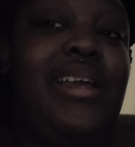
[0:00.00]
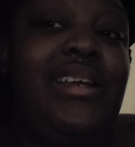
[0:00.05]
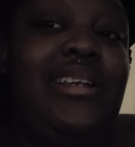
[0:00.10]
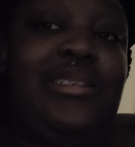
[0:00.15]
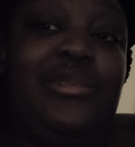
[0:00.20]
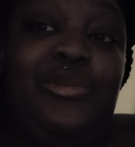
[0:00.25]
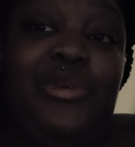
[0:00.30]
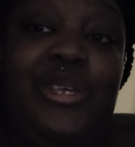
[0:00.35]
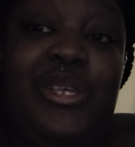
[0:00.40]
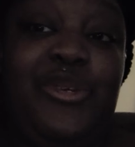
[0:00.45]

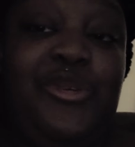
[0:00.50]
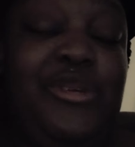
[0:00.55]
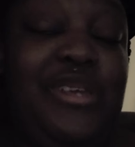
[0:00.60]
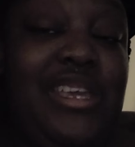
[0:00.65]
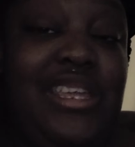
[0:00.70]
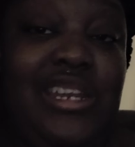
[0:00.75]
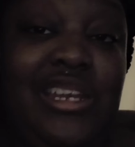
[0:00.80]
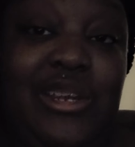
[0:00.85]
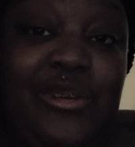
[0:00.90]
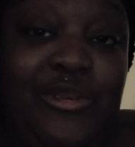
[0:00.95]
Cause when you
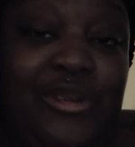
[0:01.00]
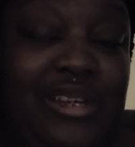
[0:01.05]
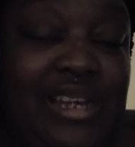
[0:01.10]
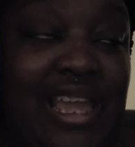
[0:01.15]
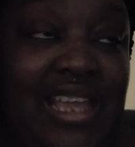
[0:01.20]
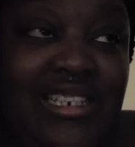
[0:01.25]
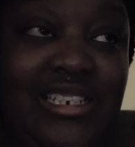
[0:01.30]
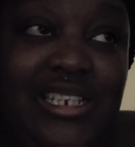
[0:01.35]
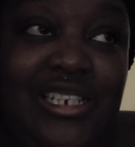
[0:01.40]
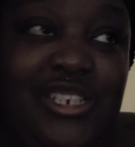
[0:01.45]
get in a
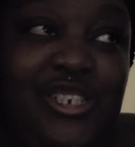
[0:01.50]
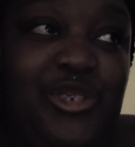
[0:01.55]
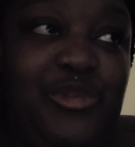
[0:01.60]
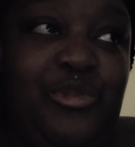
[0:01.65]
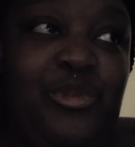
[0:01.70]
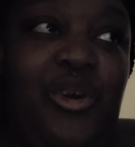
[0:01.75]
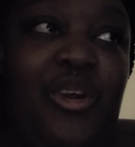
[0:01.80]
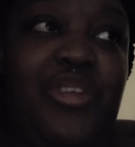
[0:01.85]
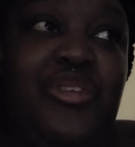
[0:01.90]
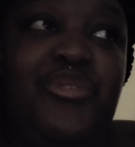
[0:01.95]
relationship
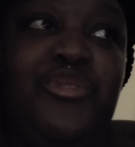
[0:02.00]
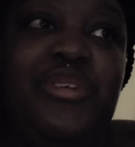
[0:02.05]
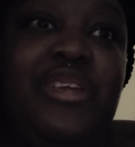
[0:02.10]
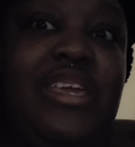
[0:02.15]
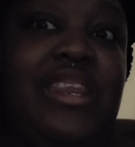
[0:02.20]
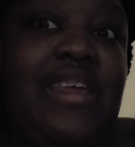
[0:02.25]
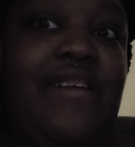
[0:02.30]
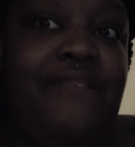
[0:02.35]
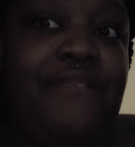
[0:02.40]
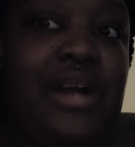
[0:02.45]
or you
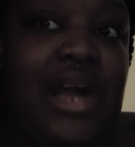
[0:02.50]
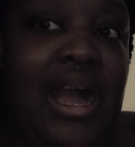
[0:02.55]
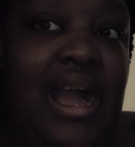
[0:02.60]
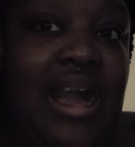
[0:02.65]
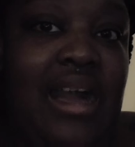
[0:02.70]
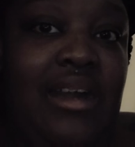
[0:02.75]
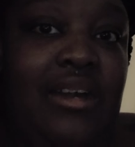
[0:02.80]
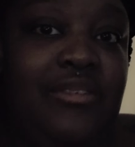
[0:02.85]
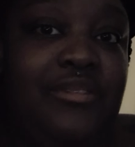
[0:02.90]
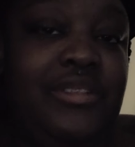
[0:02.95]
get
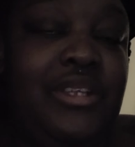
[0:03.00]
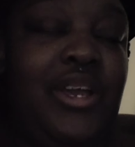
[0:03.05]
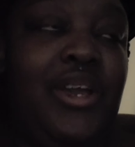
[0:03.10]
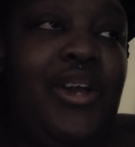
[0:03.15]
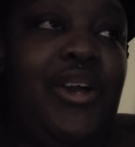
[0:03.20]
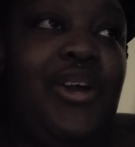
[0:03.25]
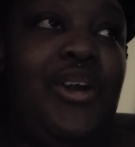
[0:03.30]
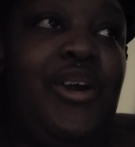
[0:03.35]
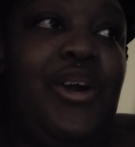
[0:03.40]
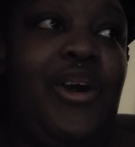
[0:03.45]
involved
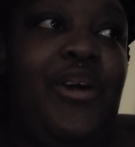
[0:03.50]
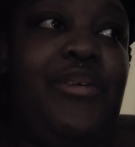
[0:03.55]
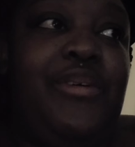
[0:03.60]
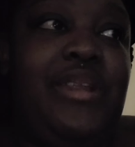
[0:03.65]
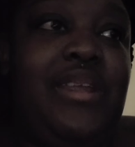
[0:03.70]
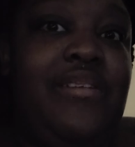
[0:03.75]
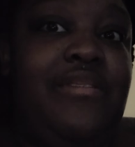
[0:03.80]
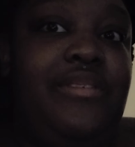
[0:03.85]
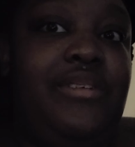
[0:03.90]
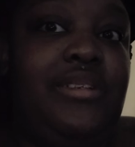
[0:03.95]
or
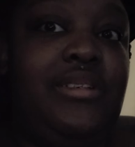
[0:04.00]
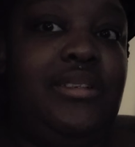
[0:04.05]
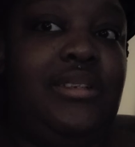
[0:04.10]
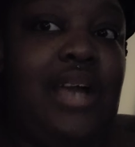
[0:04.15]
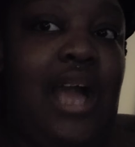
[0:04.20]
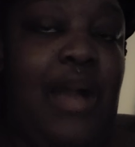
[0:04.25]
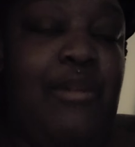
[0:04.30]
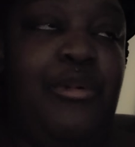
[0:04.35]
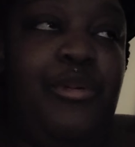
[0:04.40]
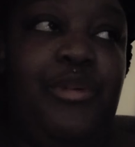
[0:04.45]
whatever,
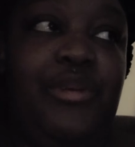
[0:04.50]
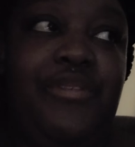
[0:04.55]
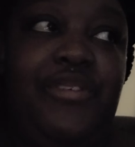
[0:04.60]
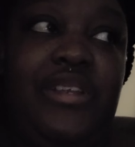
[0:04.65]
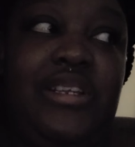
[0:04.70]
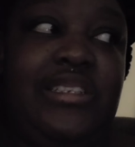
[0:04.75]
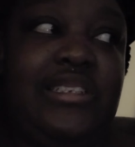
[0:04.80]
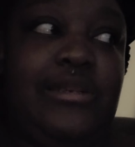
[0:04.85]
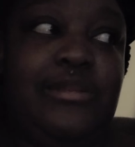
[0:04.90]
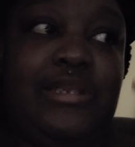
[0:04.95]
I'm gonna be
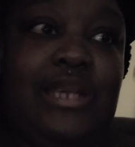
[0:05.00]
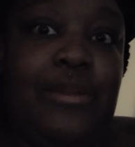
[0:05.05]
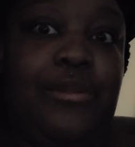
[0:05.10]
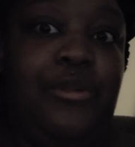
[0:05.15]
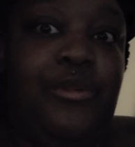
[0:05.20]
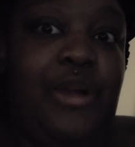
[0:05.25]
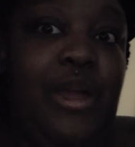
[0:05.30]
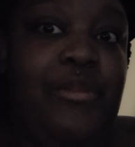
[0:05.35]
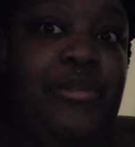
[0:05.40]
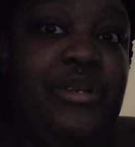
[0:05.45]
feeling some type
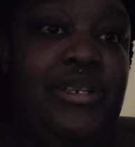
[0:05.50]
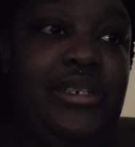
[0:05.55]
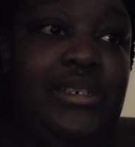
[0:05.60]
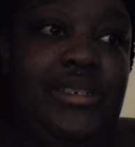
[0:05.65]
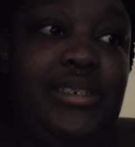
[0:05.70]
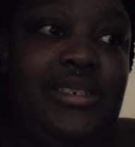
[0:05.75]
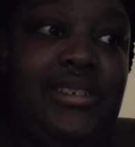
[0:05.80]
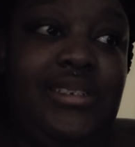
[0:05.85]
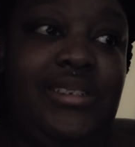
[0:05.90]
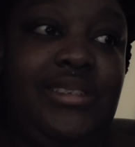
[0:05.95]
of way
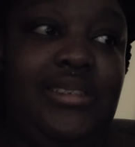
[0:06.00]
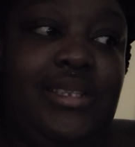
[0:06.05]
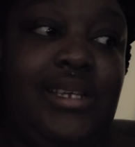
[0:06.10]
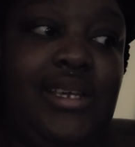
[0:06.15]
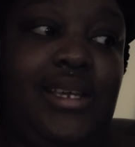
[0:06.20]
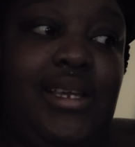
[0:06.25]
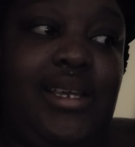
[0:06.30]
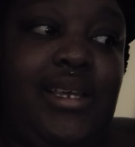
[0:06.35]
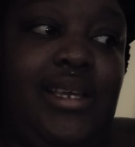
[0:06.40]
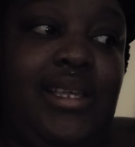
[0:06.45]
because
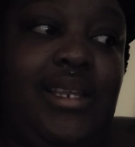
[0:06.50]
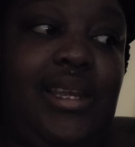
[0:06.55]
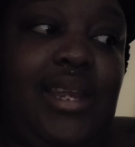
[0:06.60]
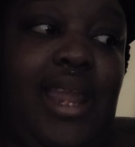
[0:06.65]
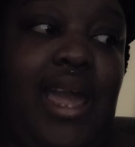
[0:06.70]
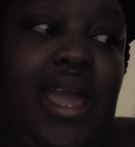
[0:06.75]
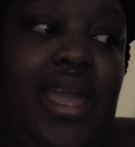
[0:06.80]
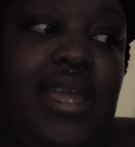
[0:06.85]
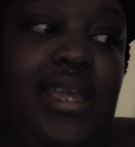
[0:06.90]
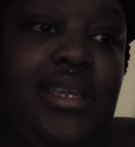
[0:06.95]

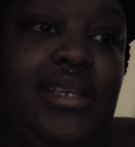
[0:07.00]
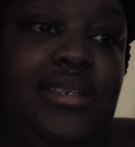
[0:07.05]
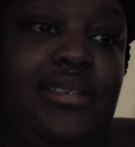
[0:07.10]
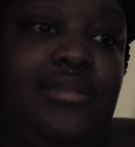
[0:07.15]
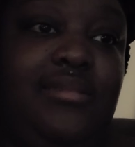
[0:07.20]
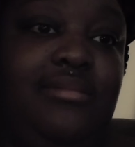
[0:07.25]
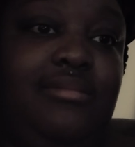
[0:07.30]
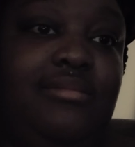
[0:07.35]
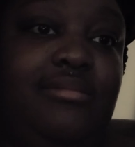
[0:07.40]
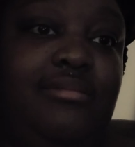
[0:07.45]
like
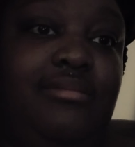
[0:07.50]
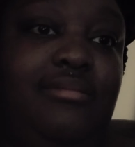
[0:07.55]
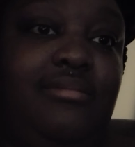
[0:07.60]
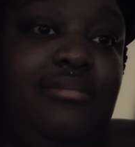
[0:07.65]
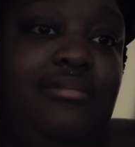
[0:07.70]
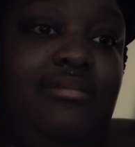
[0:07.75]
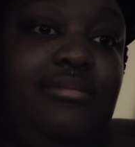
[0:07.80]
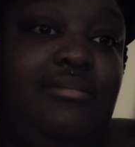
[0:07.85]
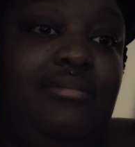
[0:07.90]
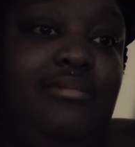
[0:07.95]

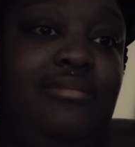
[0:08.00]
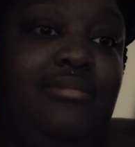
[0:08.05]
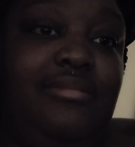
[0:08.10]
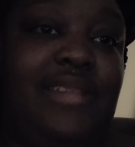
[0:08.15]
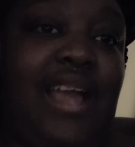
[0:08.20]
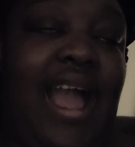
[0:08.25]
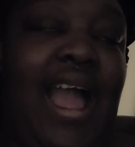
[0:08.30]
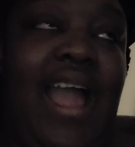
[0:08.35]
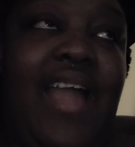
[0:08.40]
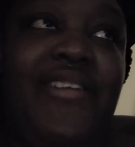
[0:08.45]

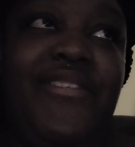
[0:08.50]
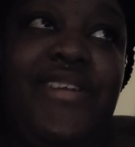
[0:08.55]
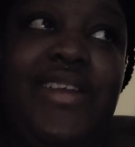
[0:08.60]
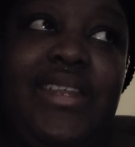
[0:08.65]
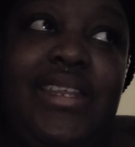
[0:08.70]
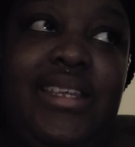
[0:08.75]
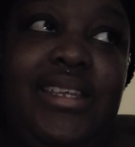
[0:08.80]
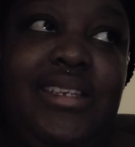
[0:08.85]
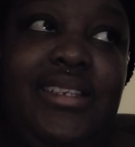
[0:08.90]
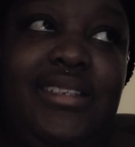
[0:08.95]
I
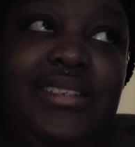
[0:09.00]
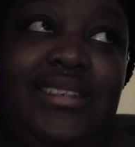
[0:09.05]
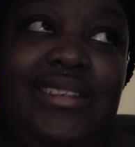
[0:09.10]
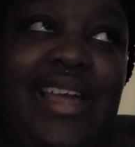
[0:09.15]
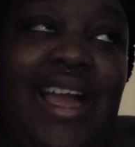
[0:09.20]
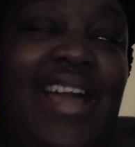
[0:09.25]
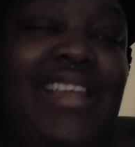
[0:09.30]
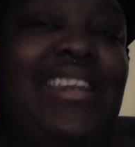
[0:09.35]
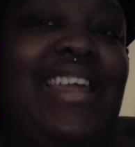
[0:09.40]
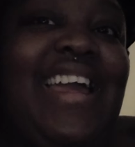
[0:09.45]
already
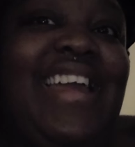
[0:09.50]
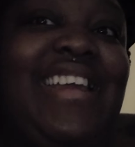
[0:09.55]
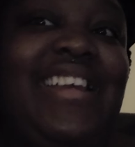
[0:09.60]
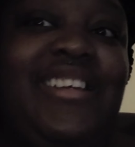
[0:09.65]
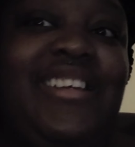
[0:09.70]
I like